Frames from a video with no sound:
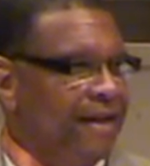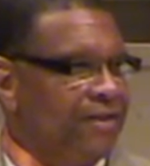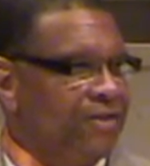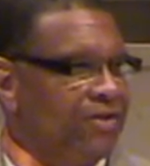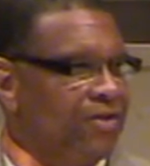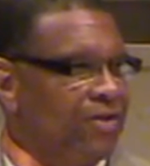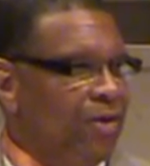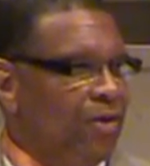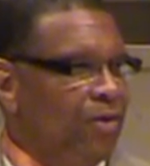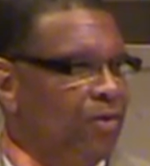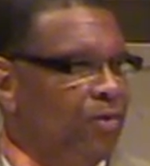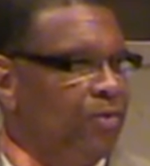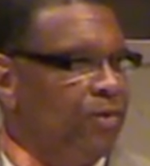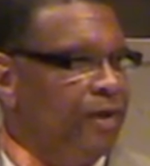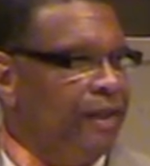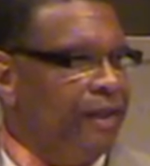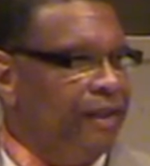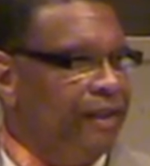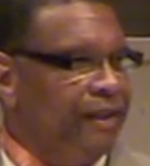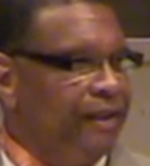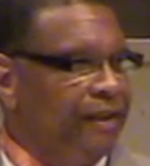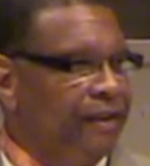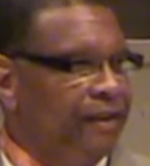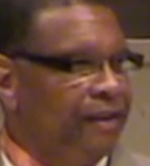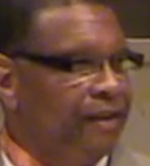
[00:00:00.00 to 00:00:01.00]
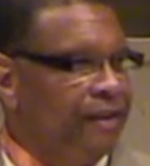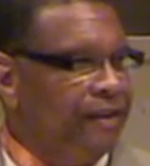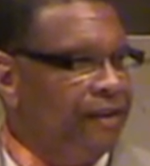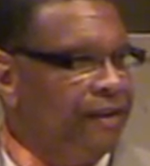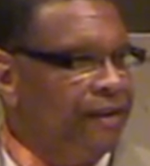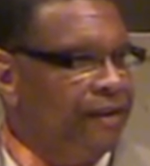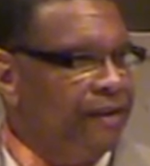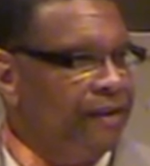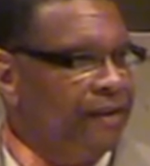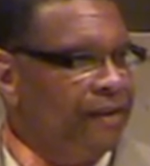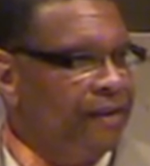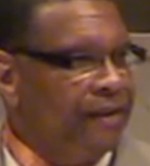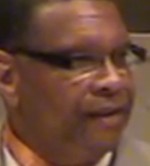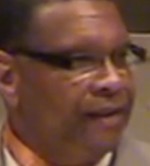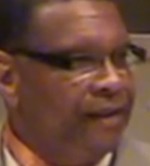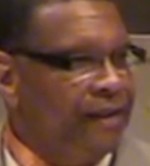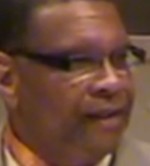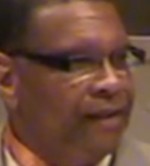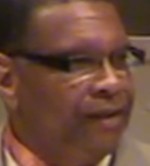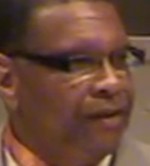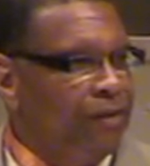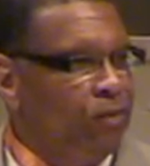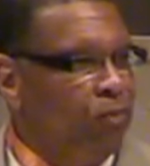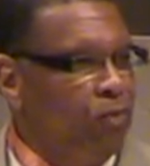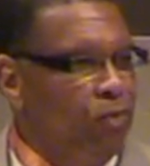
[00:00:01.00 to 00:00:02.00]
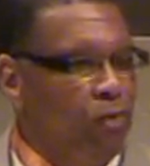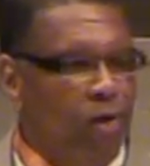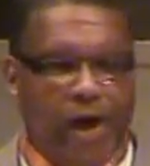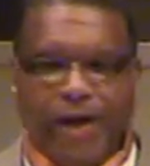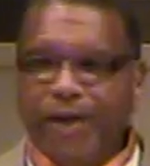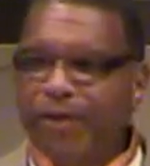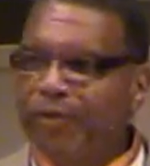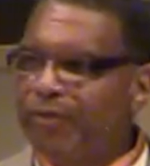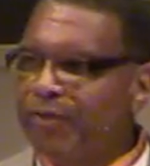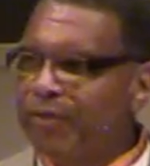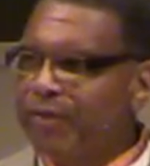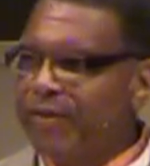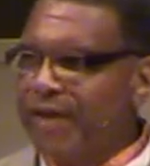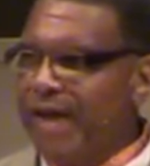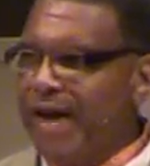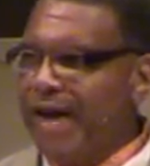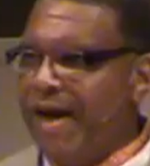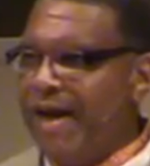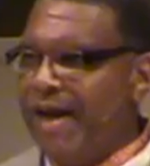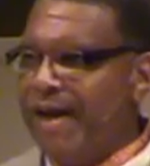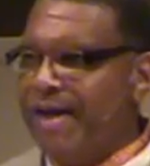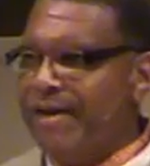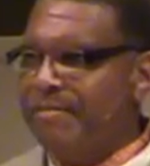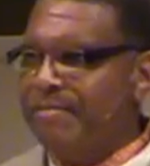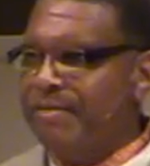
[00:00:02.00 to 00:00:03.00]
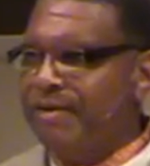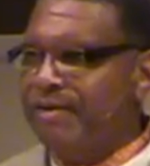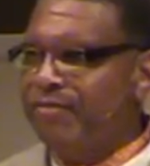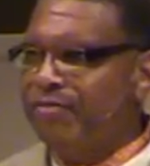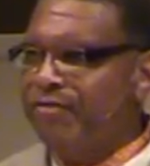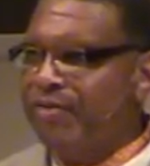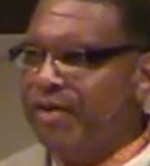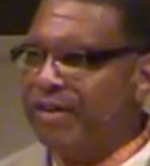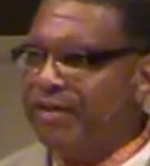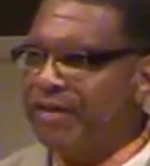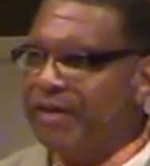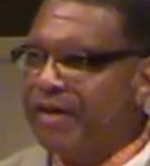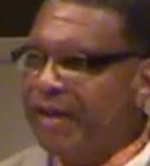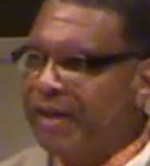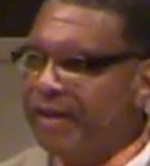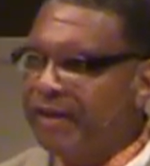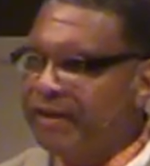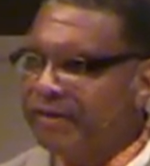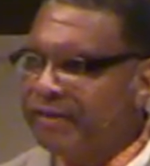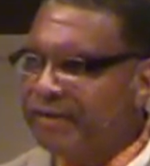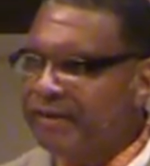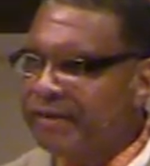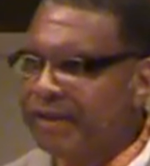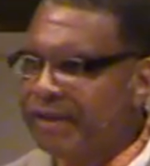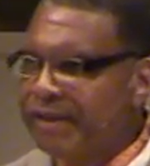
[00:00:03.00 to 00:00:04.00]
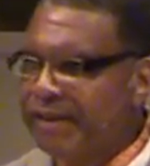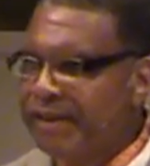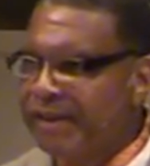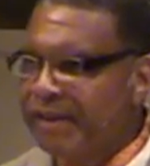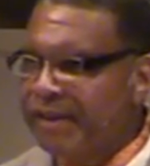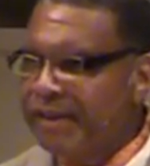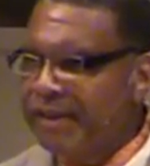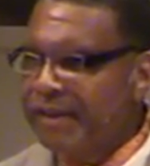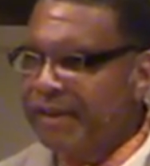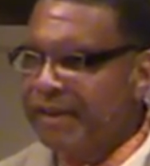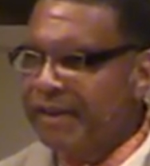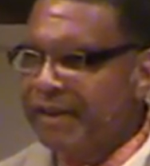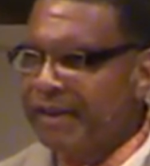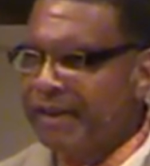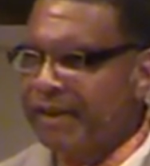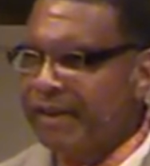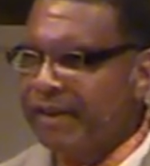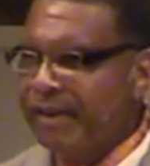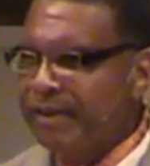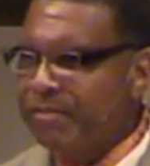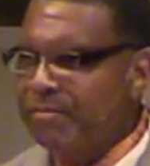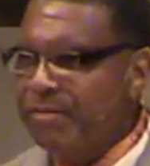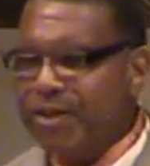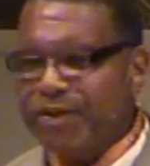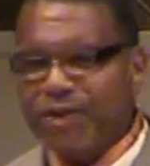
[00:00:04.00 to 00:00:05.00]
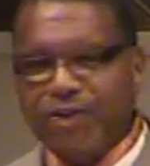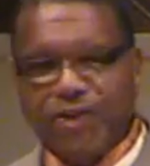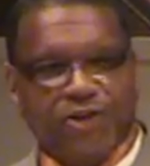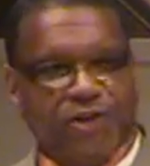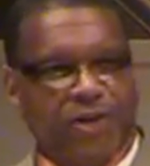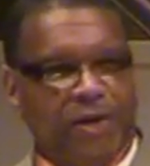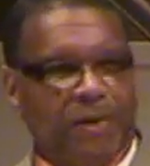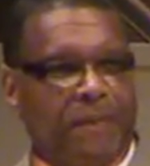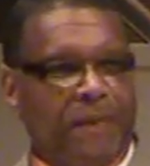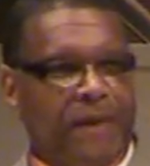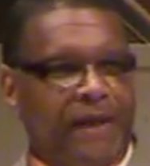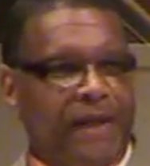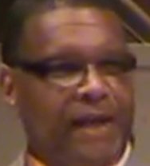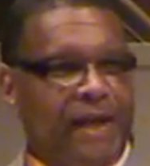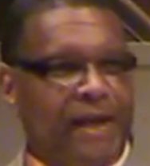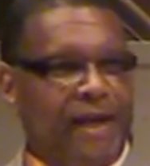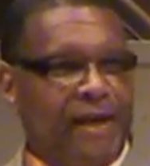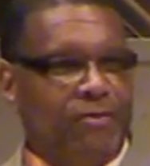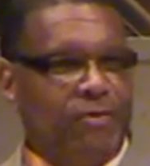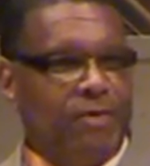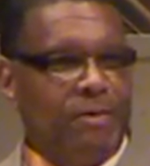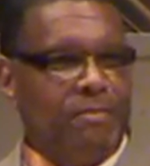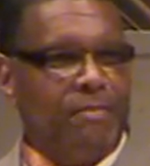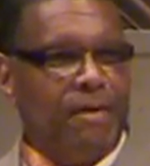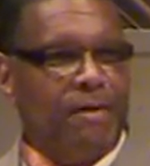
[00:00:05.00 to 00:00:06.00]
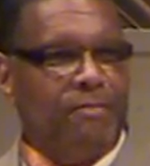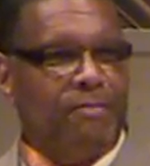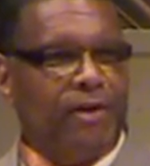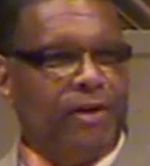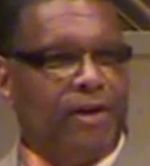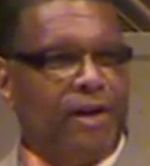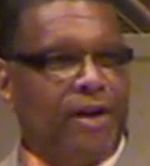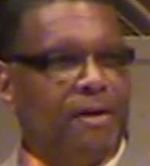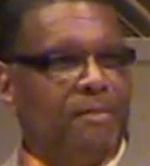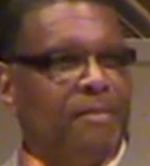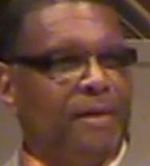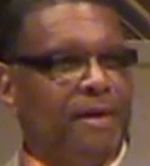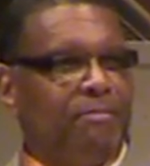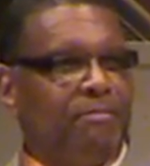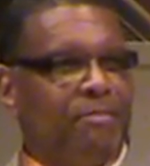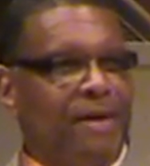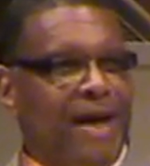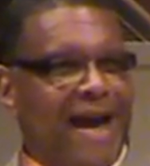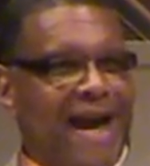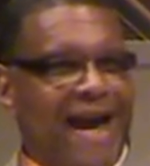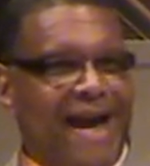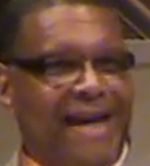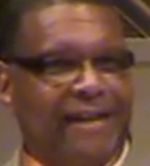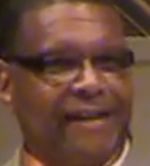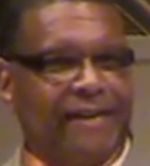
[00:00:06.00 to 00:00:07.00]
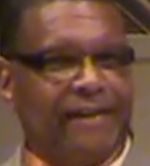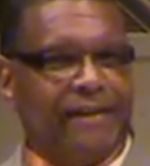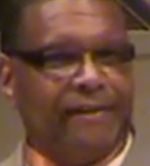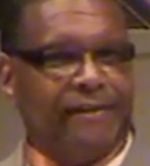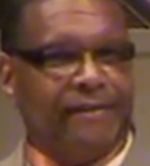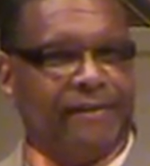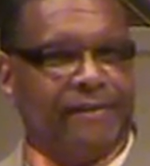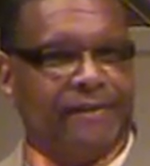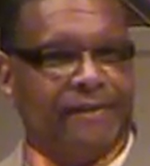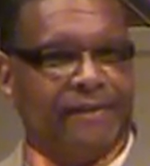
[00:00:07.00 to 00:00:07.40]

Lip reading: So we had a wonderful time in visiting in Mississippi. And I remember coming back and